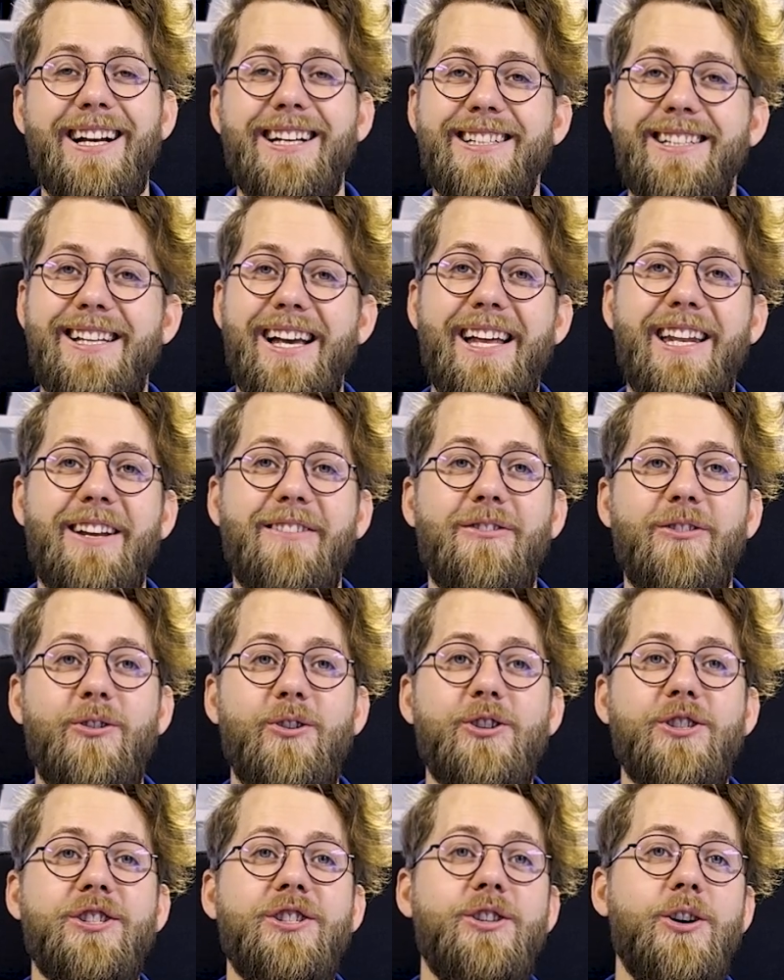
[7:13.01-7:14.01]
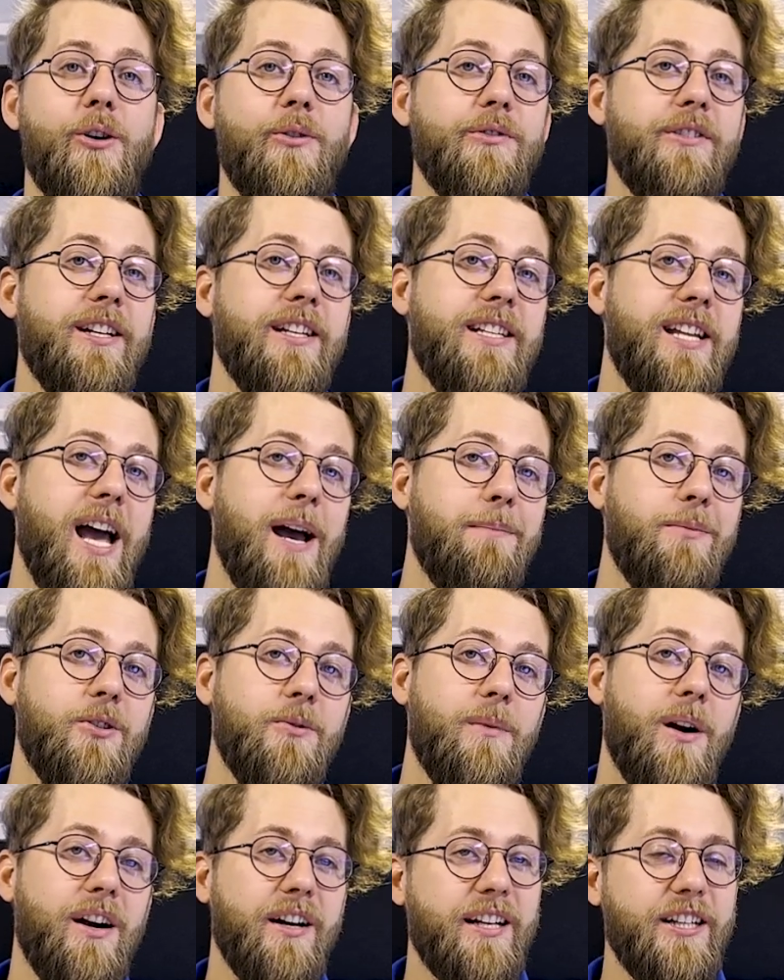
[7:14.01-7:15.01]
Static floors don't adapt to
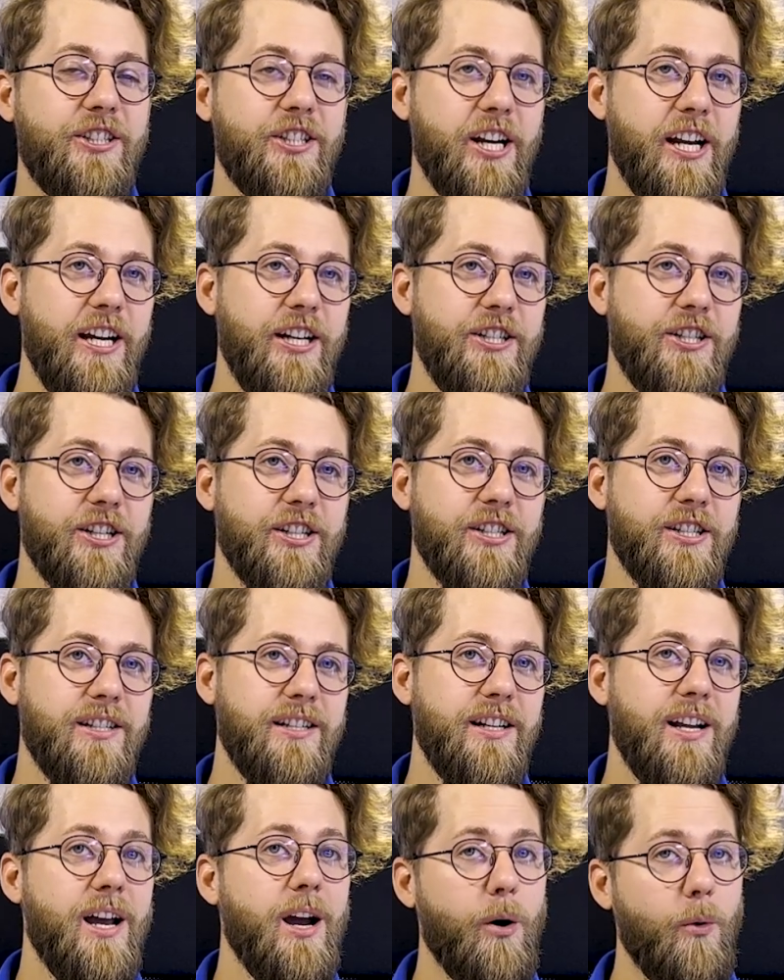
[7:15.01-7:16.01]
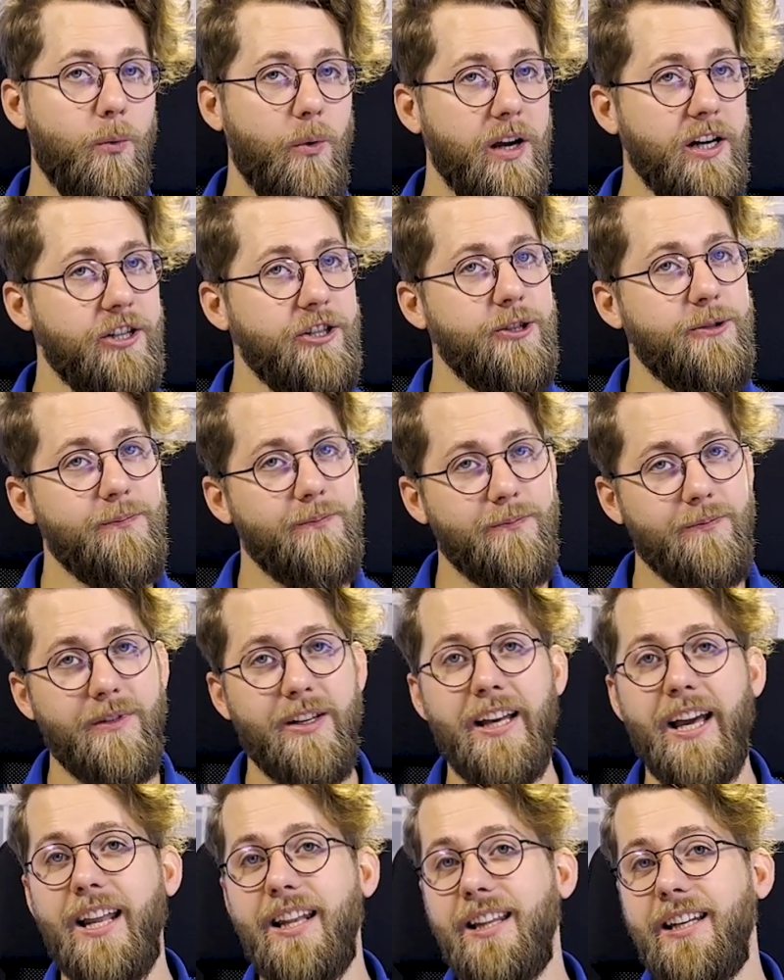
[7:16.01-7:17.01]
market changes, which
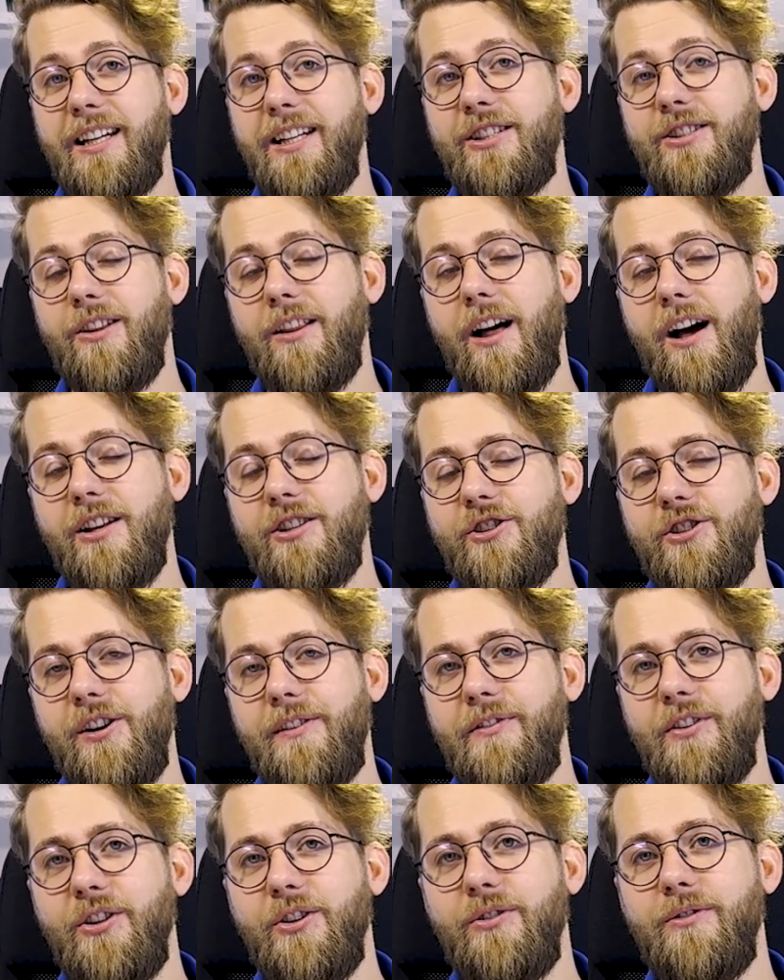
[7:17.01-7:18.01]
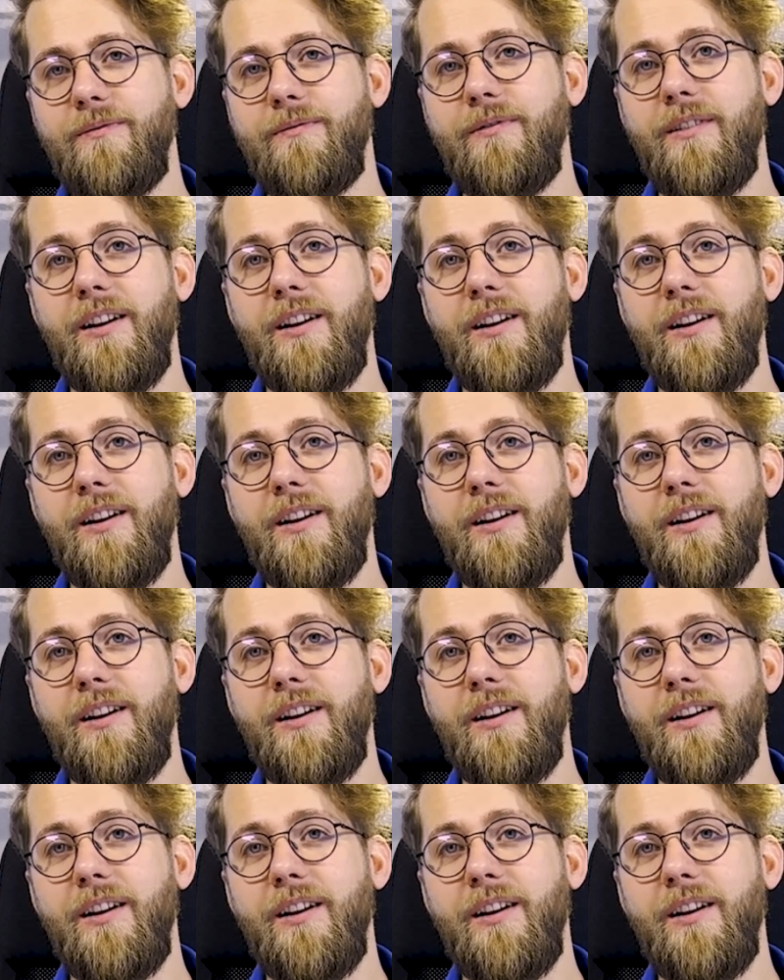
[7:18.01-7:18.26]
can lead to lost revenue.